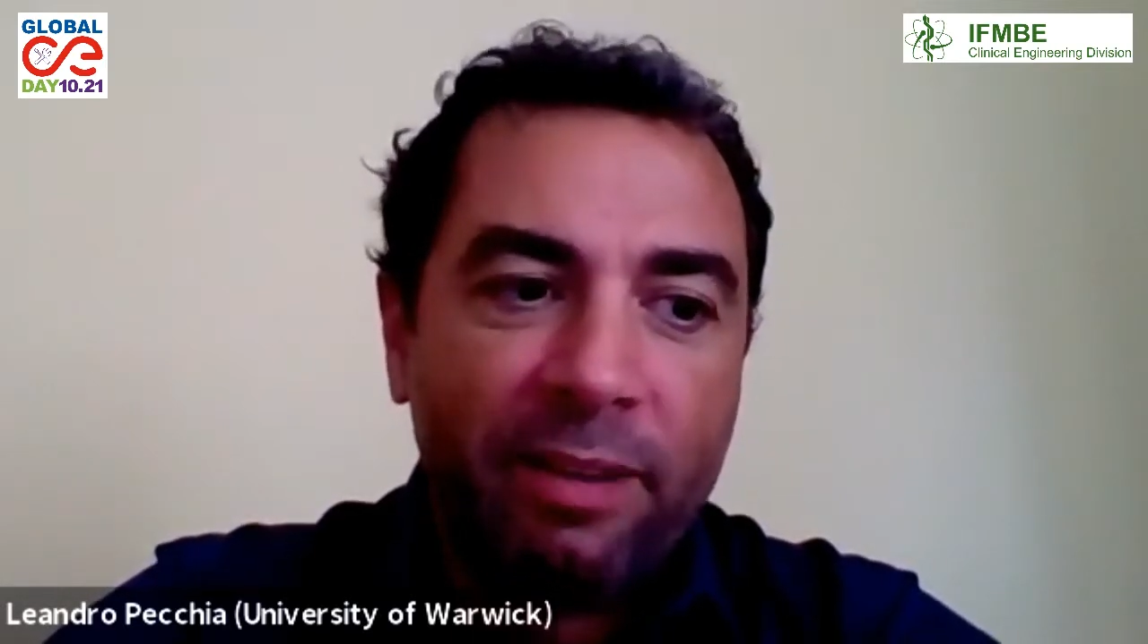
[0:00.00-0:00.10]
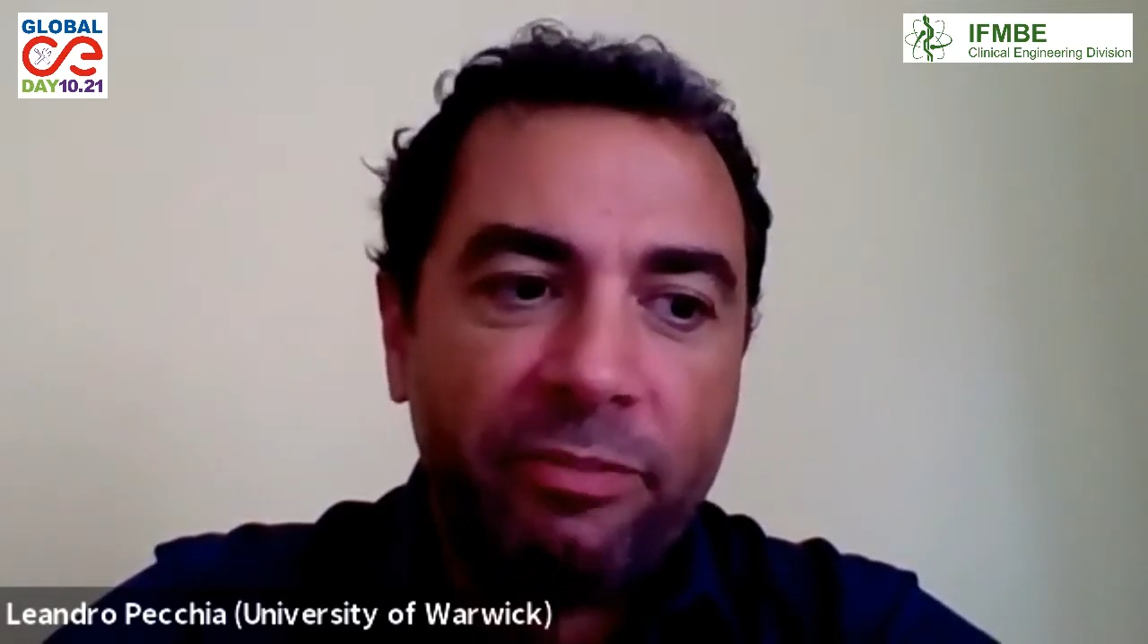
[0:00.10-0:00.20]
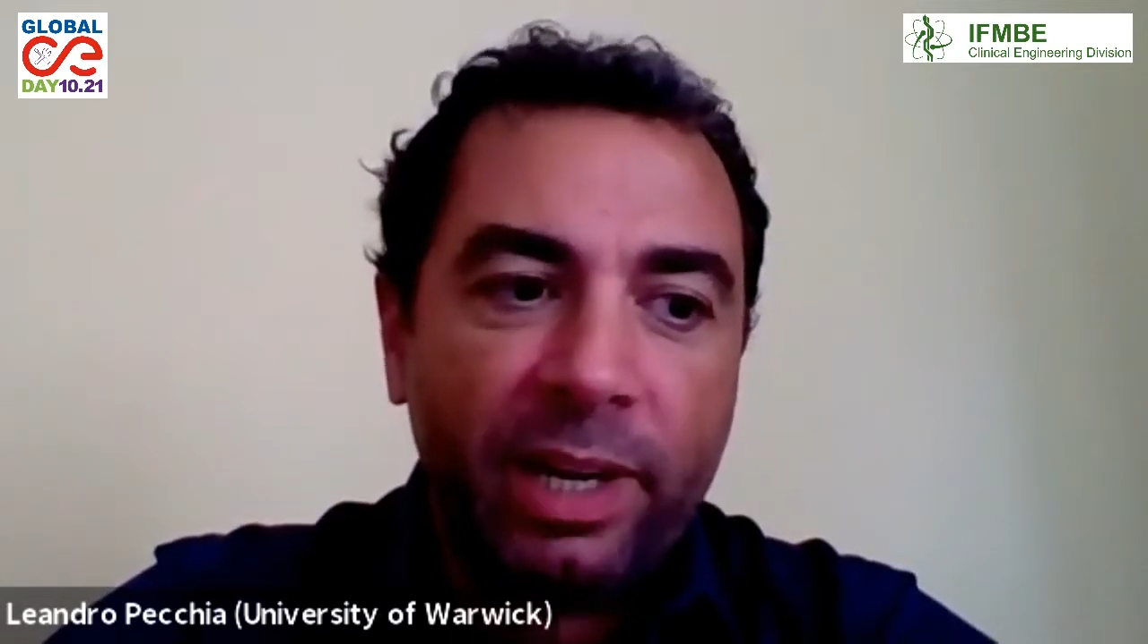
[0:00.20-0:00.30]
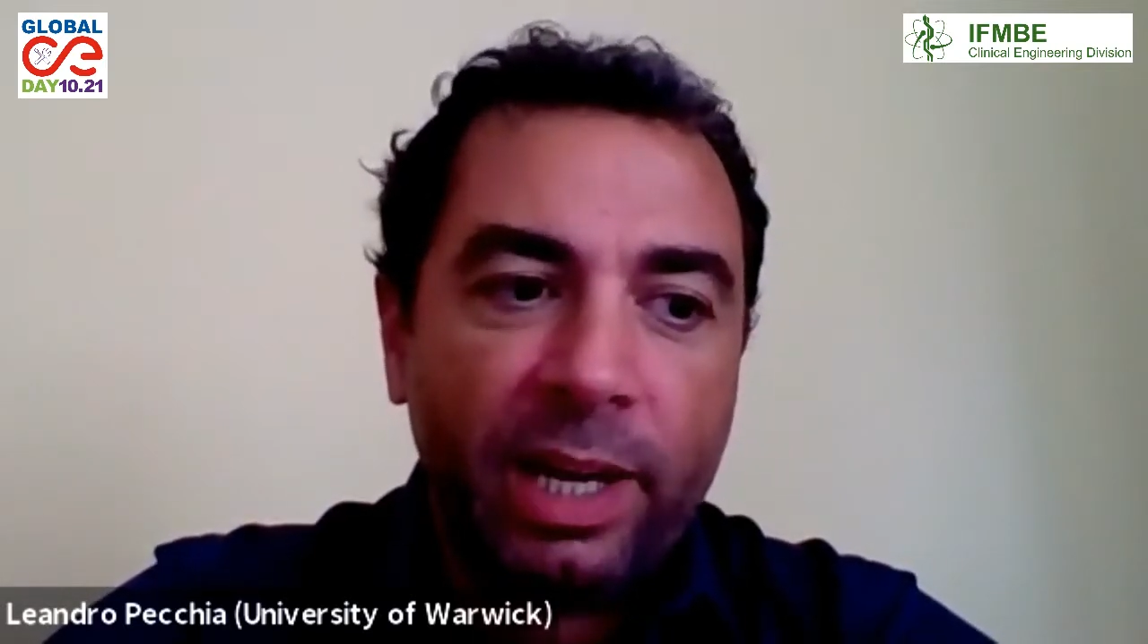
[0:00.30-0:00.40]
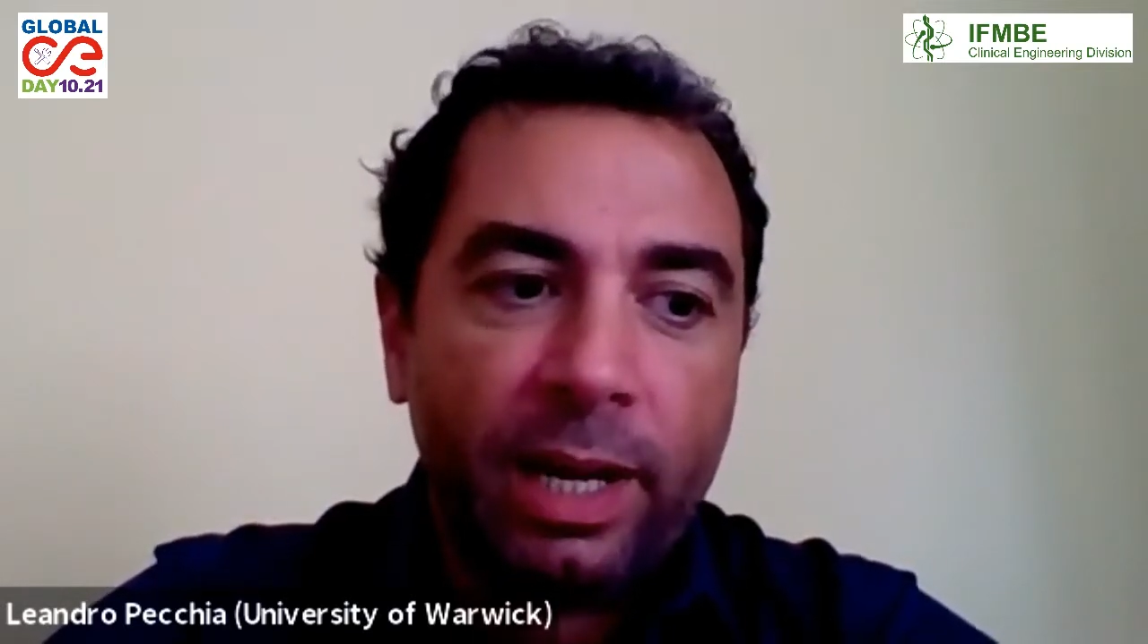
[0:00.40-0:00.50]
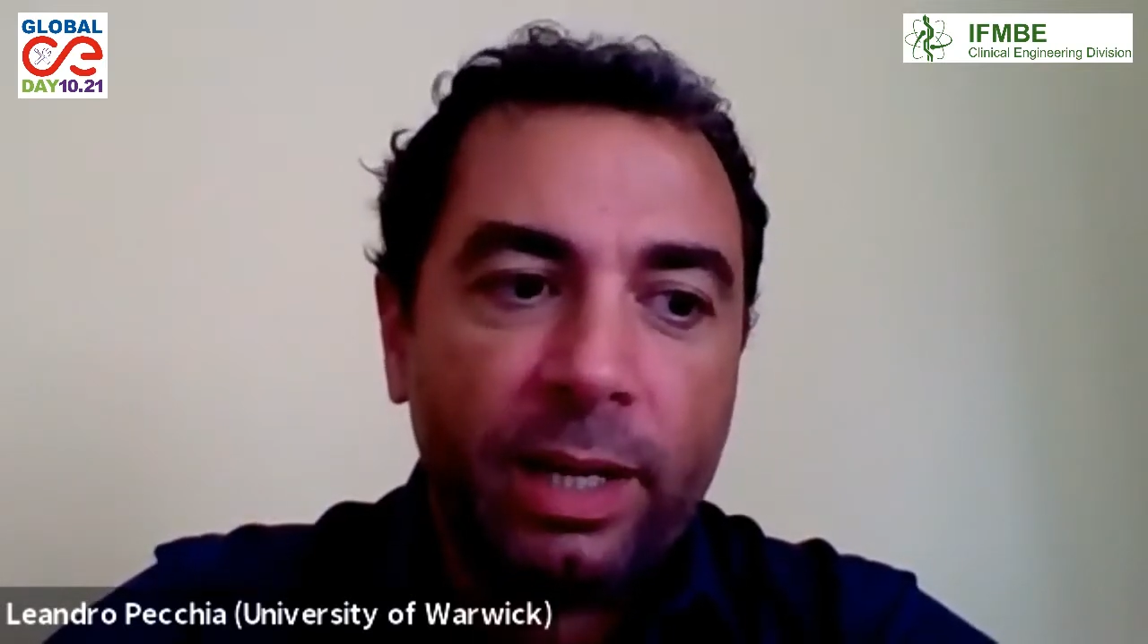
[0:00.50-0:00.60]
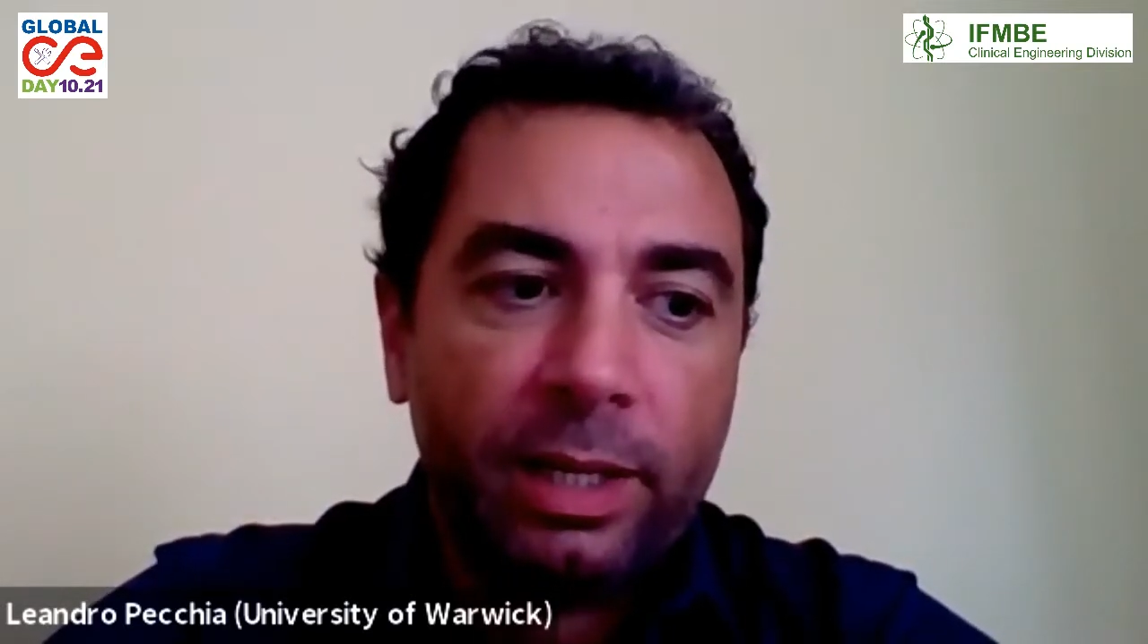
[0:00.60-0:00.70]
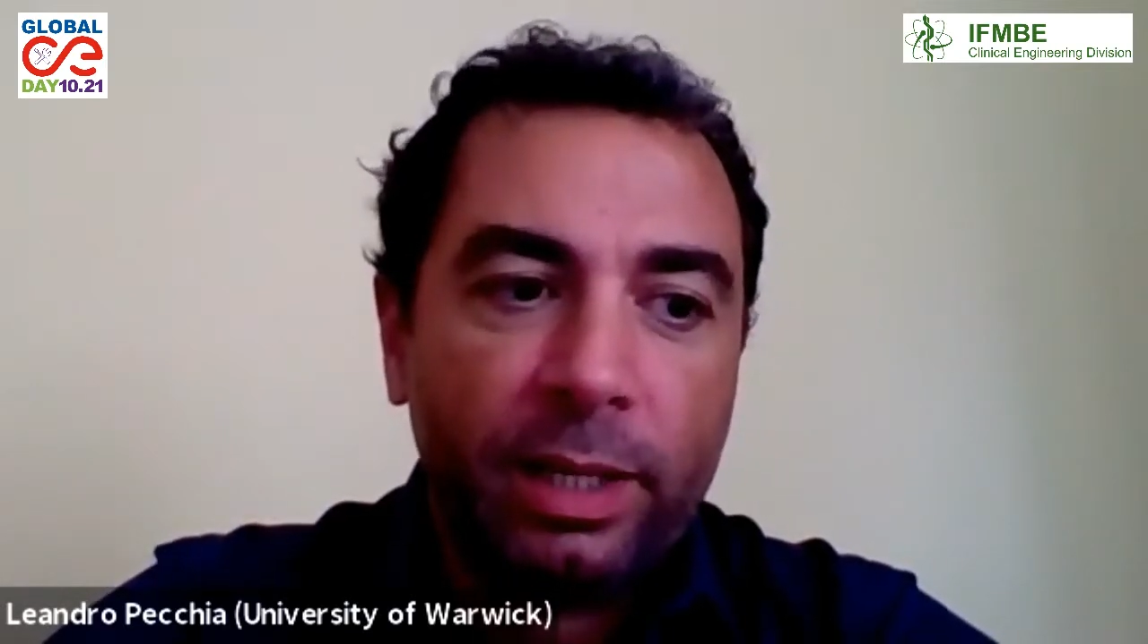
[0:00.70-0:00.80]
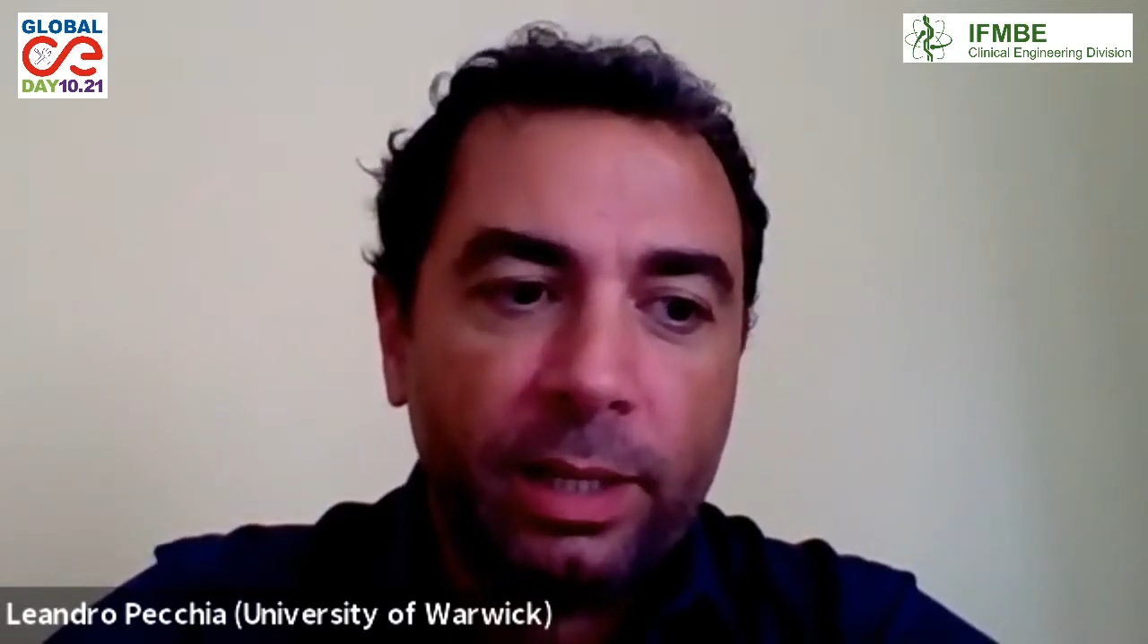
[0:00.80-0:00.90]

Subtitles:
Africa,